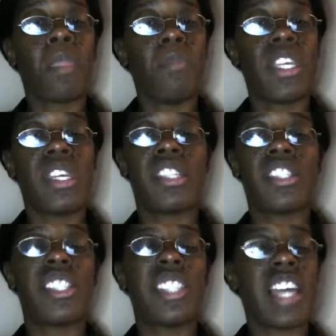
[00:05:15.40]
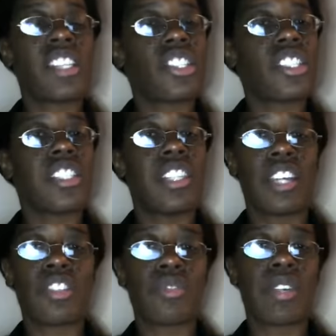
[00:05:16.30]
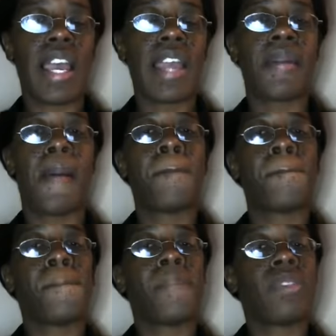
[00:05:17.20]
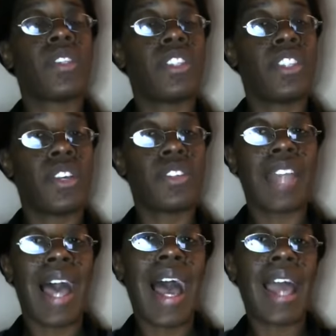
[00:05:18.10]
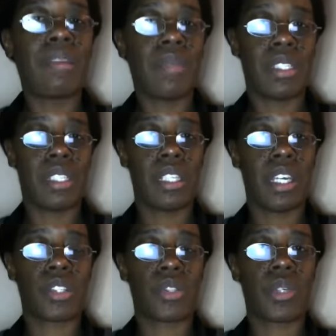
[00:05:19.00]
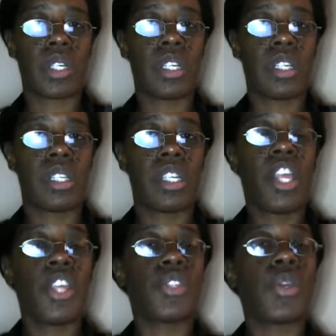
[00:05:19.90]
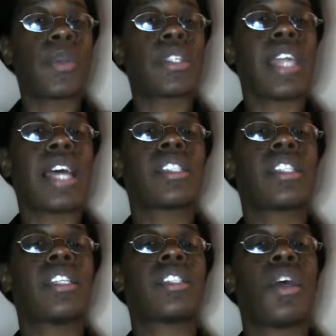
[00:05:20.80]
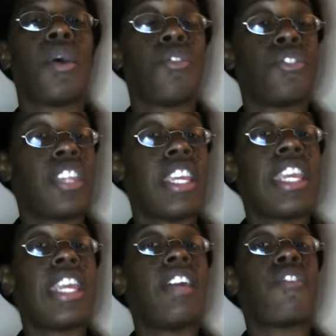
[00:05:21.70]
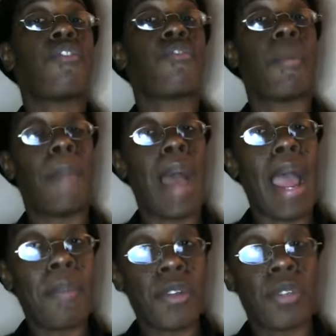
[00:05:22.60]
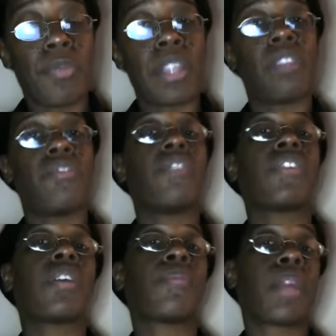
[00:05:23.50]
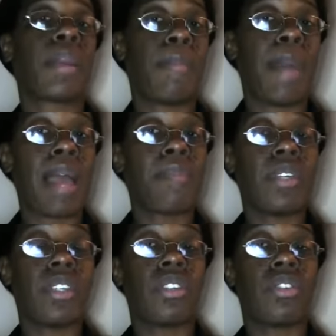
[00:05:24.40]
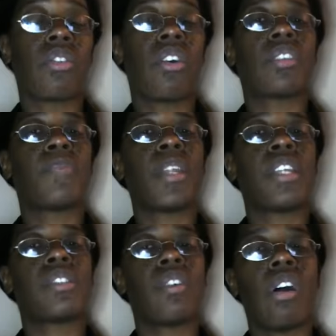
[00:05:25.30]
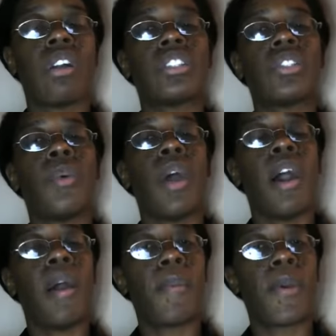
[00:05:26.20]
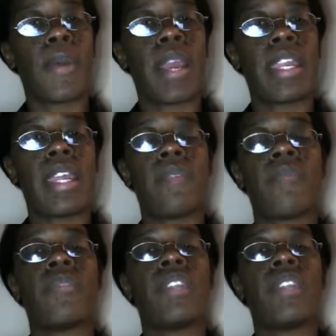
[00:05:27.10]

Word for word: because it's not just luxury item, their time is a luxury. So it's not just thinking of it from my perspective of covering my business costs, but it's also upgrading